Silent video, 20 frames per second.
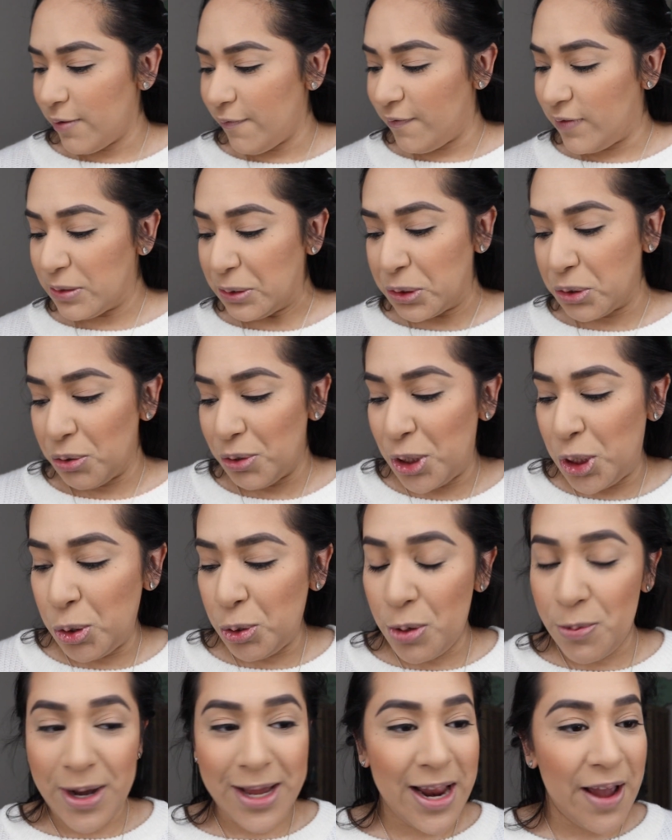Feels so
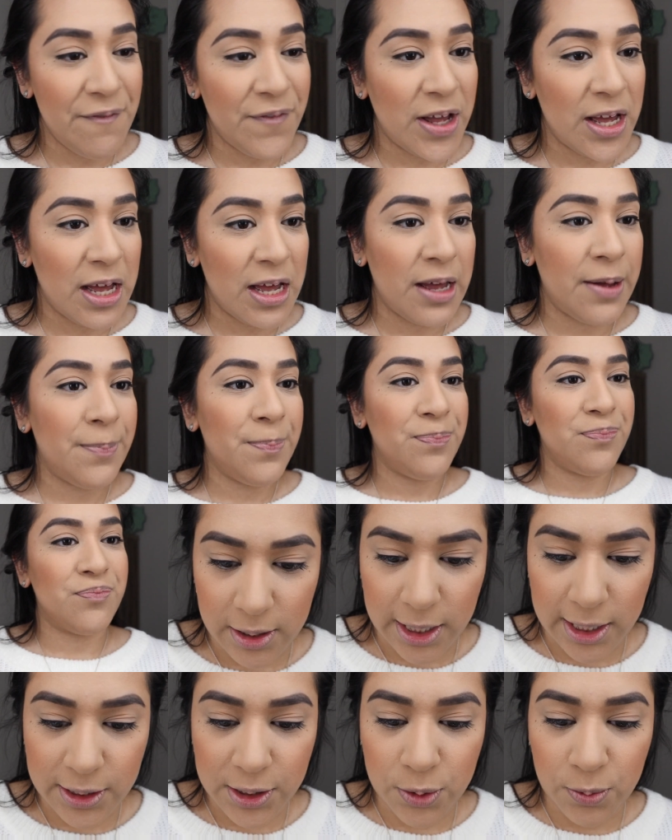cute or whatever.
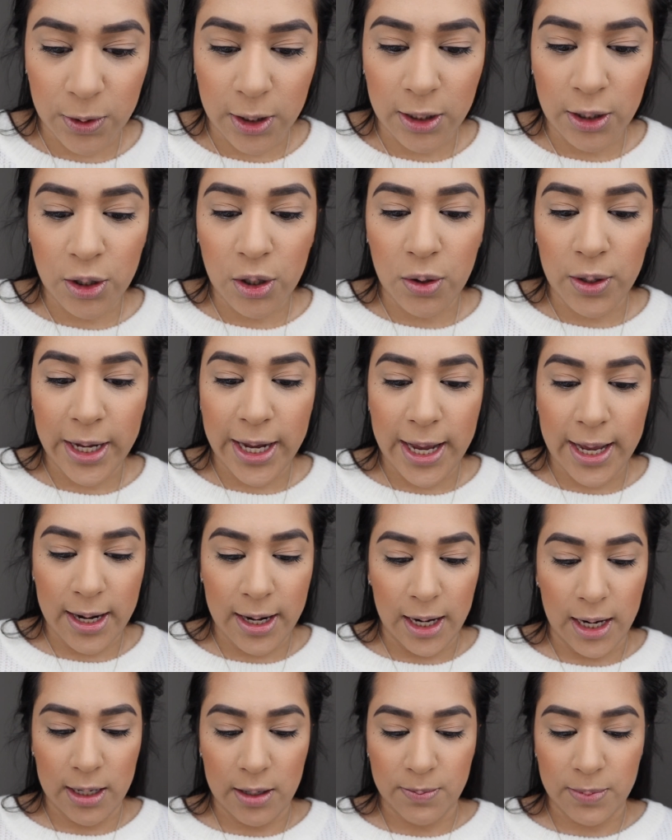Okay, so we're gonna go ahead
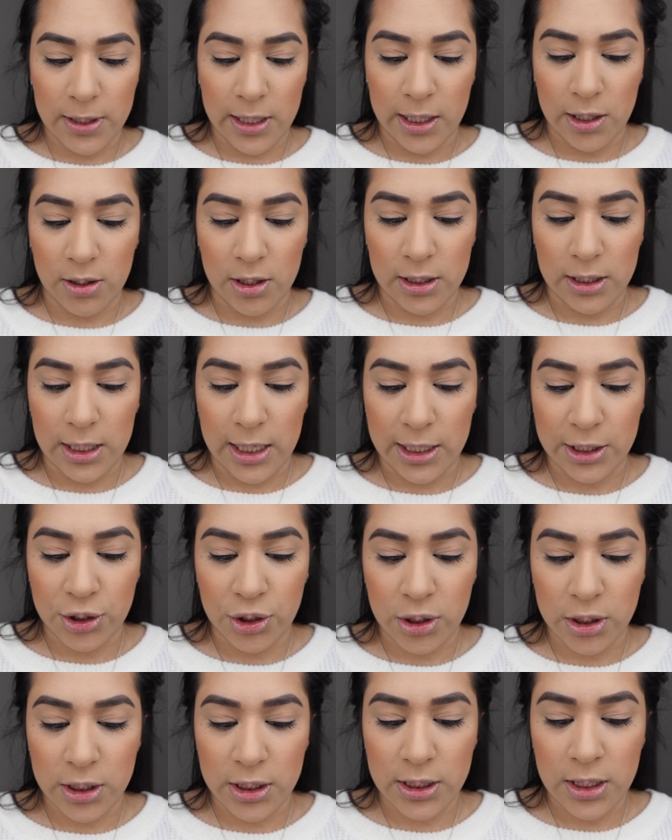and apply our
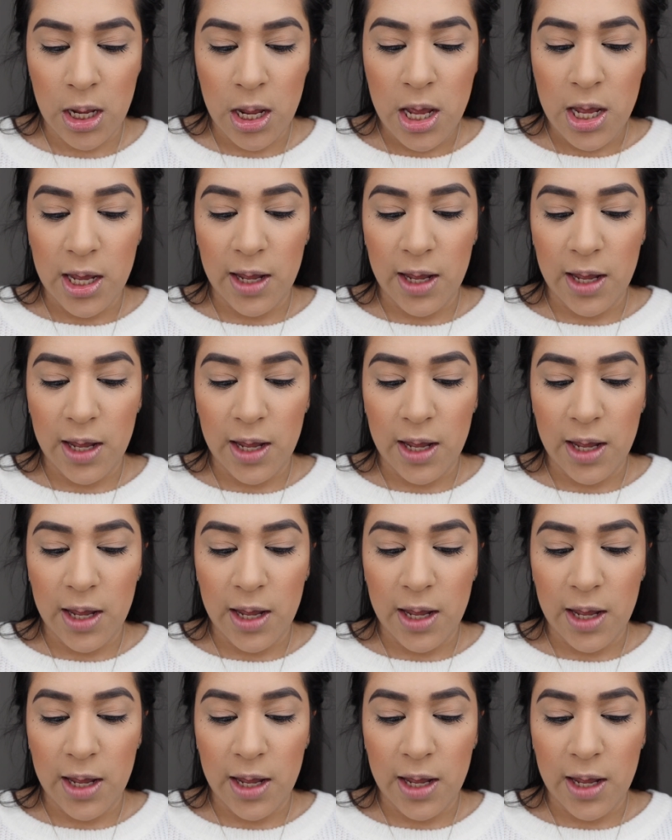lashes.